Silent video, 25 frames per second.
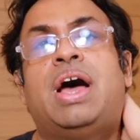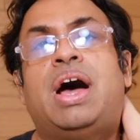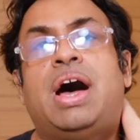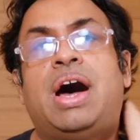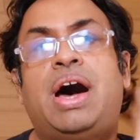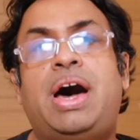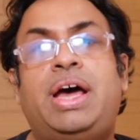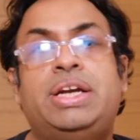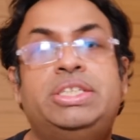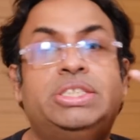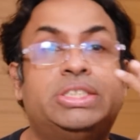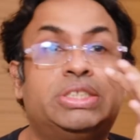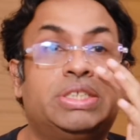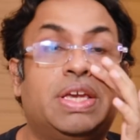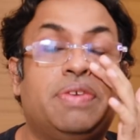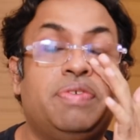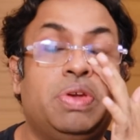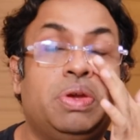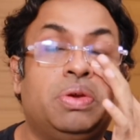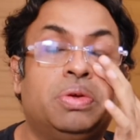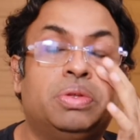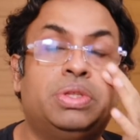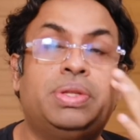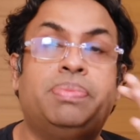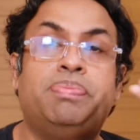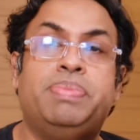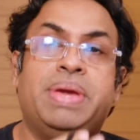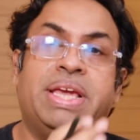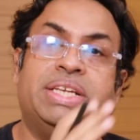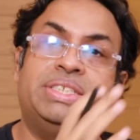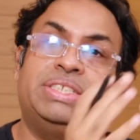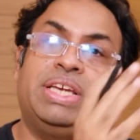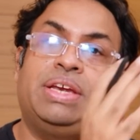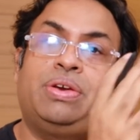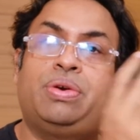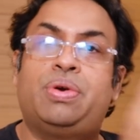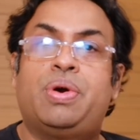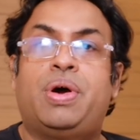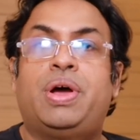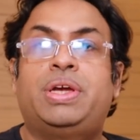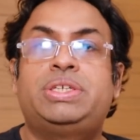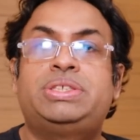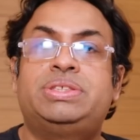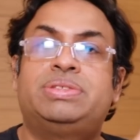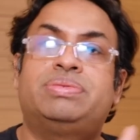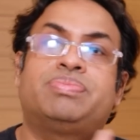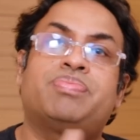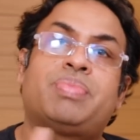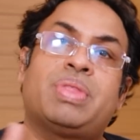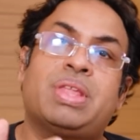are just giving you the basic
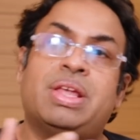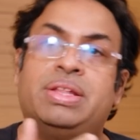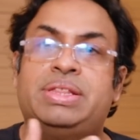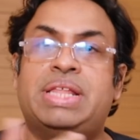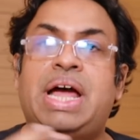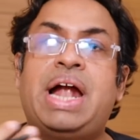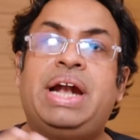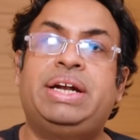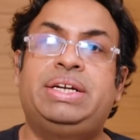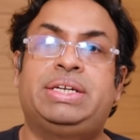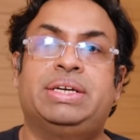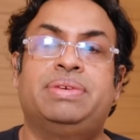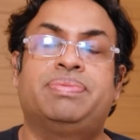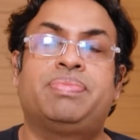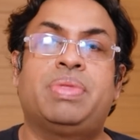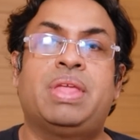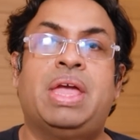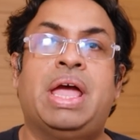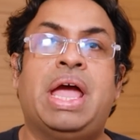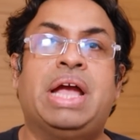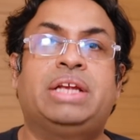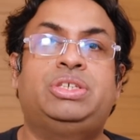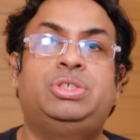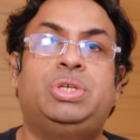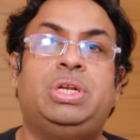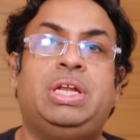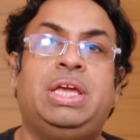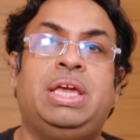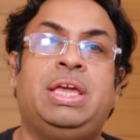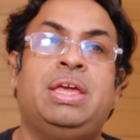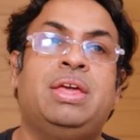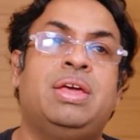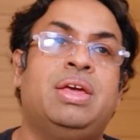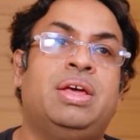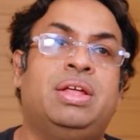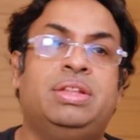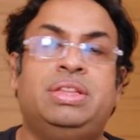cost that actually